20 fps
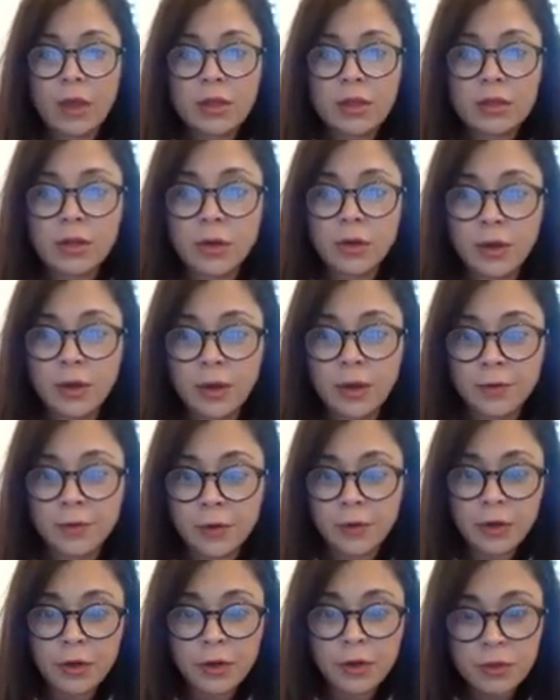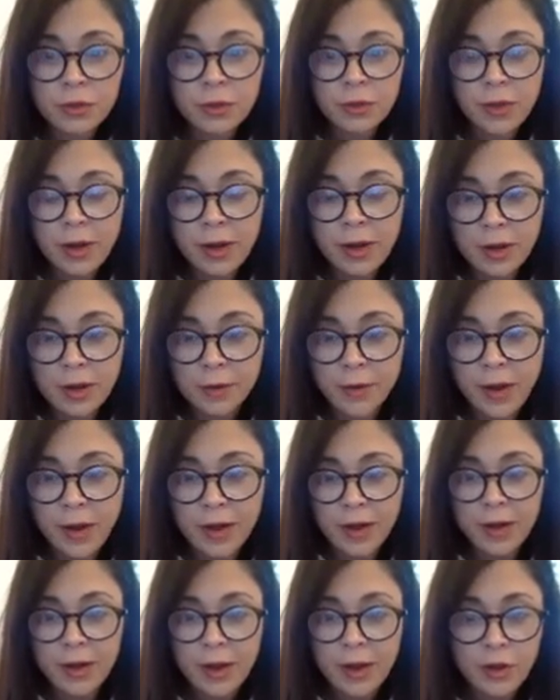So if you're used to that kind of
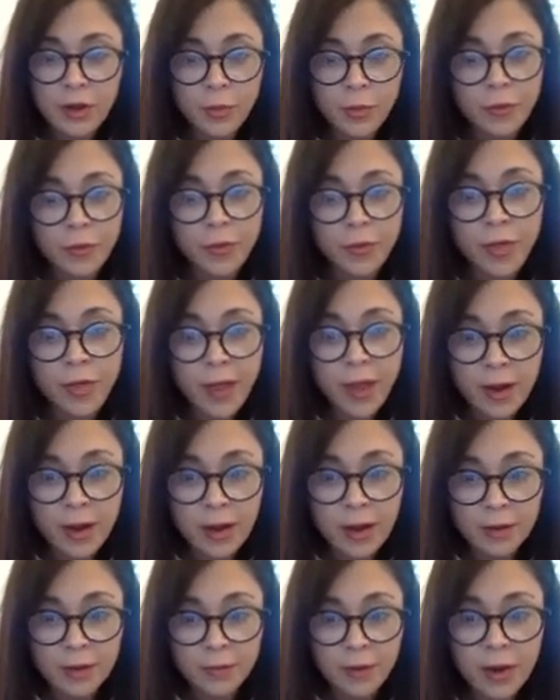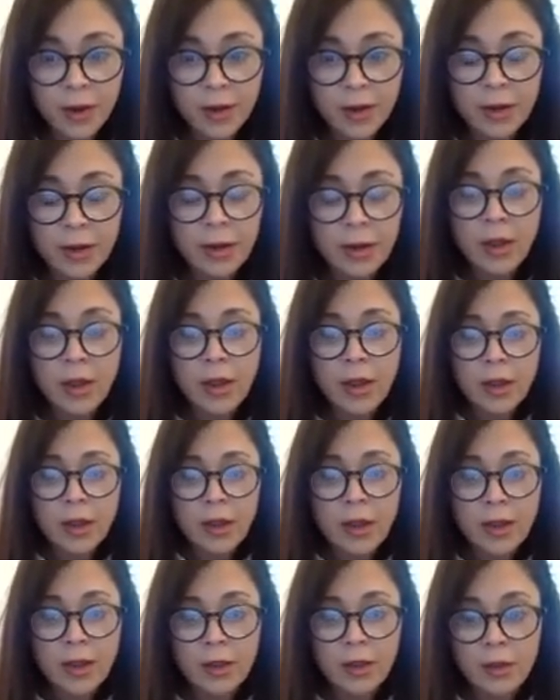writing and you prefer that kind of writing
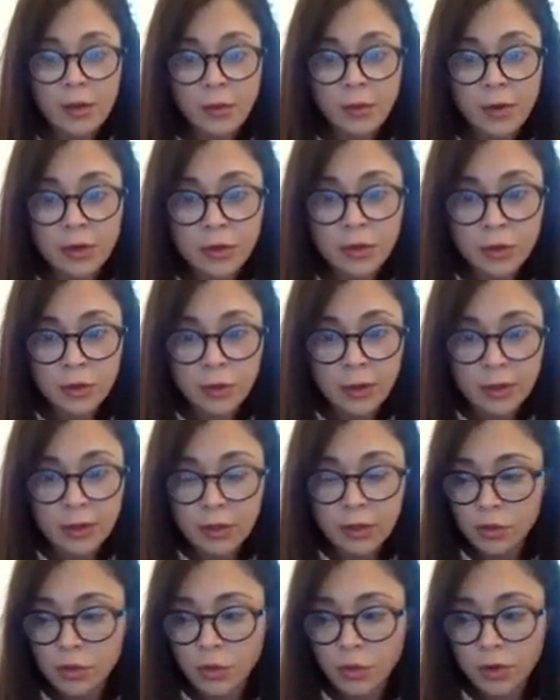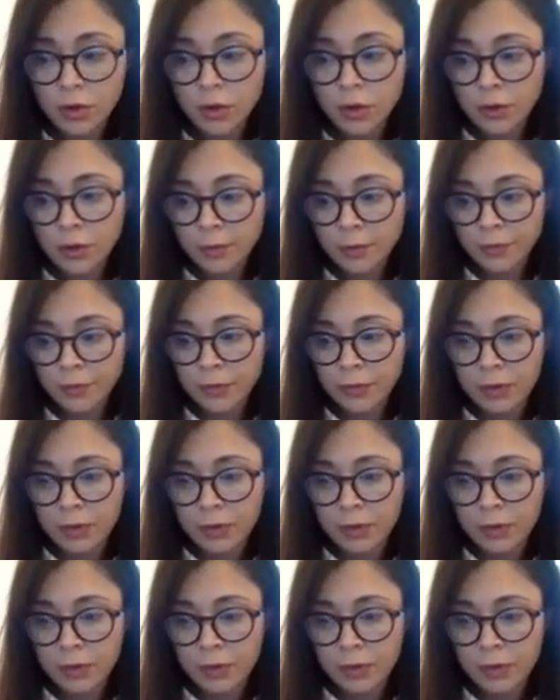and you want to do like shorter